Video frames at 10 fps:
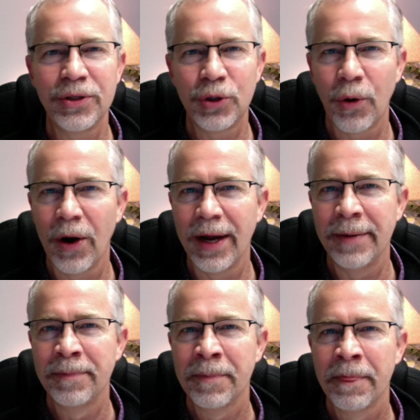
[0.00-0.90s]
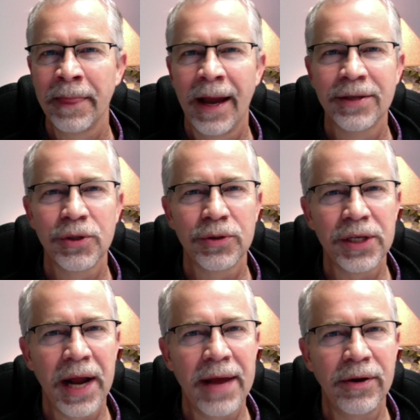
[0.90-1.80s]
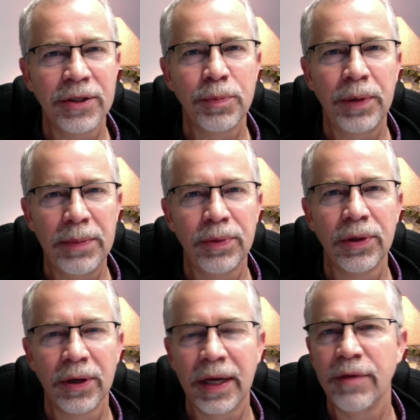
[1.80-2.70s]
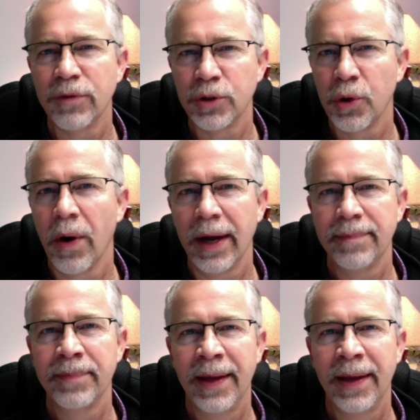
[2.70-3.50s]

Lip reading: joy. And so today there's people looking for joy.